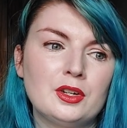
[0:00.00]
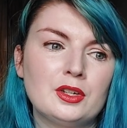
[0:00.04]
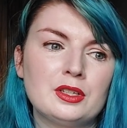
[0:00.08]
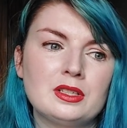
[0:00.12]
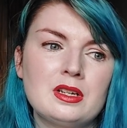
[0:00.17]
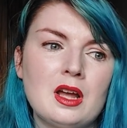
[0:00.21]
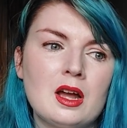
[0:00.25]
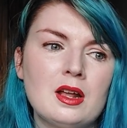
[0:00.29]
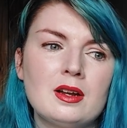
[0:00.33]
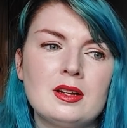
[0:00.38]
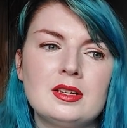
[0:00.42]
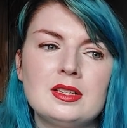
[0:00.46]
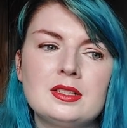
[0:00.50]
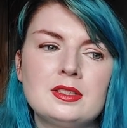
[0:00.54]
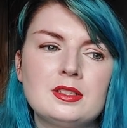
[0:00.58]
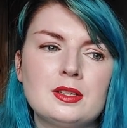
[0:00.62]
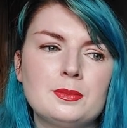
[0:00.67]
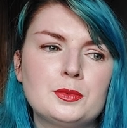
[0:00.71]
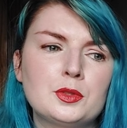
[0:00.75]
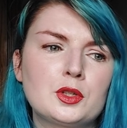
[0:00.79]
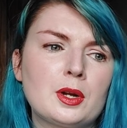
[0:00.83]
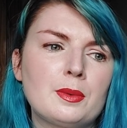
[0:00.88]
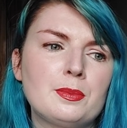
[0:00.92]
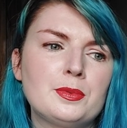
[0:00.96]
"Could not a
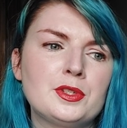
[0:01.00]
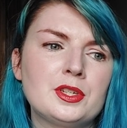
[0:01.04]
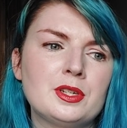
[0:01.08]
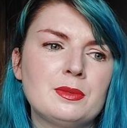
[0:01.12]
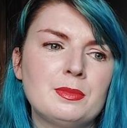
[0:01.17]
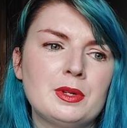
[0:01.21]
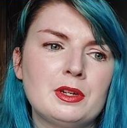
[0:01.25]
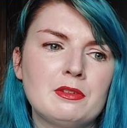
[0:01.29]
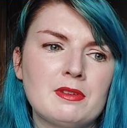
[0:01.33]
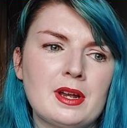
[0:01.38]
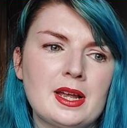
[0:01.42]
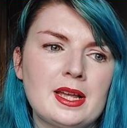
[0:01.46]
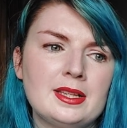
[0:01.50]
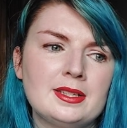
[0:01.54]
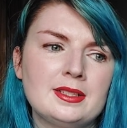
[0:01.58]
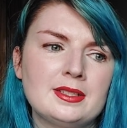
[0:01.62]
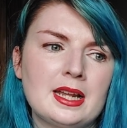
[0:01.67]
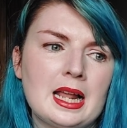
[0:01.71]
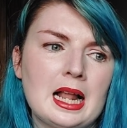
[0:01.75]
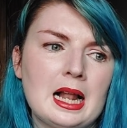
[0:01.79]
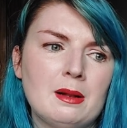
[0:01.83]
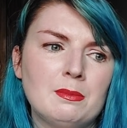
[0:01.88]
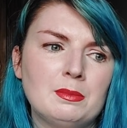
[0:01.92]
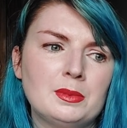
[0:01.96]
subscription be raised
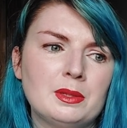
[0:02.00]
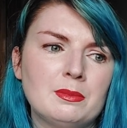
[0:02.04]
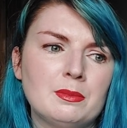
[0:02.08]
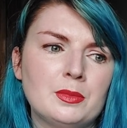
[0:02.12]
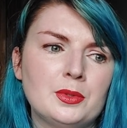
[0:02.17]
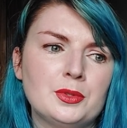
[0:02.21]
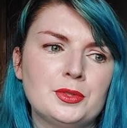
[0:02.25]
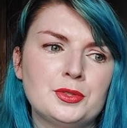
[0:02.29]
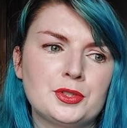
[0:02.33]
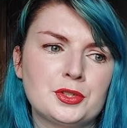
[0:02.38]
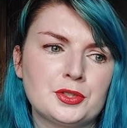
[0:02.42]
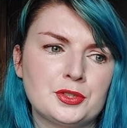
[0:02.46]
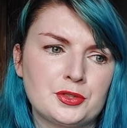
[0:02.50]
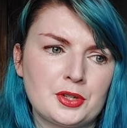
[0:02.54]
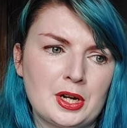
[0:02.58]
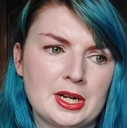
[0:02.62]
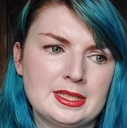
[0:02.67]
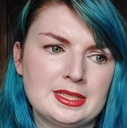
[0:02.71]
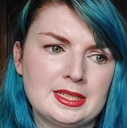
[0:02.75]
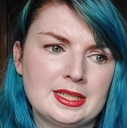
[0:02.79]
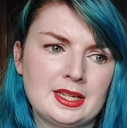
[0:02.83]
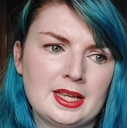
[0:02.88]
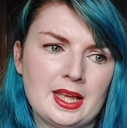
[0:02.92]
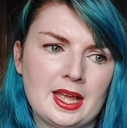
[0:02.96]
to help the most
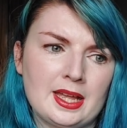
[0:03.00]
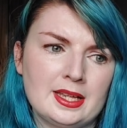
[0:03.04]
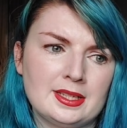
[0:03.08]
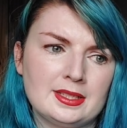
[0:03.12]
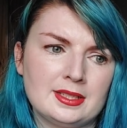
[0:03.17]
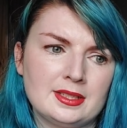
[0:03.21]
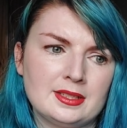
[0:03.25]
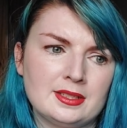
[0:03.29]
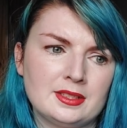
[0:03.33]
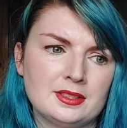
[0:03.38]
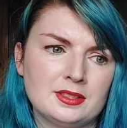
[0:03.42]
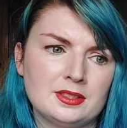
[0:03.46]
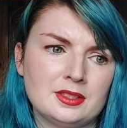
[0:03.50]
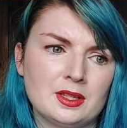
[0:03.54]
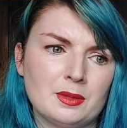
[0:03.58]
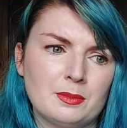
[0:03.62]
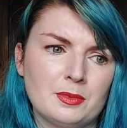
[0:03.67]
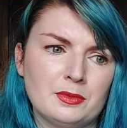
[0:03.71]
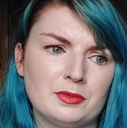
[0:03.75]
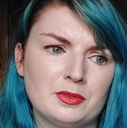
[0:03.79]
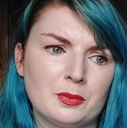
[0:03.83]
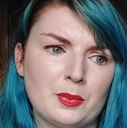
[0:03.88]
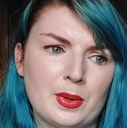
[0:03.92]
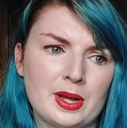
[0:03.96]
distressing cases in some
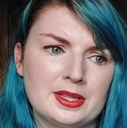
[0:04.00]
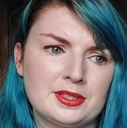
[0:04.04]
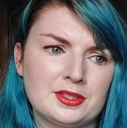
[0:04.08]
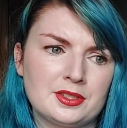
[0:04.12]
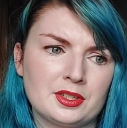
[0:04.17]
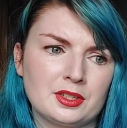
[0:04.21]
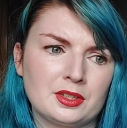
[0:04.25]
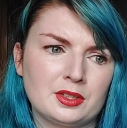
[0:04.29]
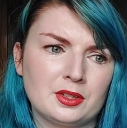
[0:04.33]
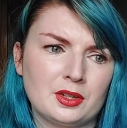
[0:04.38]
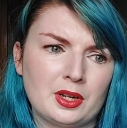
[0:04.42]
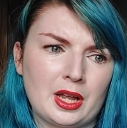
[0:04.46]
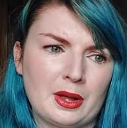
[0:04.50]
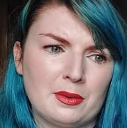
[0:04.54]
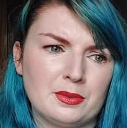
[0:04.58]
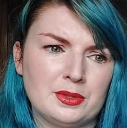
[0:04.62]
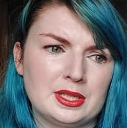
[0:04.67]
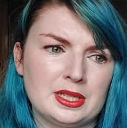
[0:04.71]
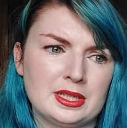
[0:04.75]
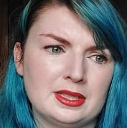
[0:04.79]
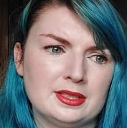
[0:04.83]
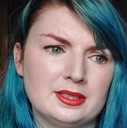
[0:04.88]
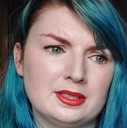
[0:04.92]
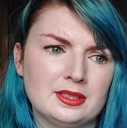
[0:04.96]
of the western
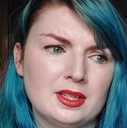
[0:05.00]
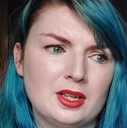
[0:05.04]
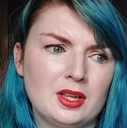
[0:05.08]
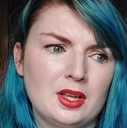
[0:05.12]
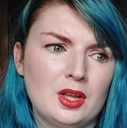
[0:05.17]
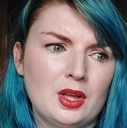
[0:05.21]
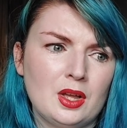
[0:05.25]
counties?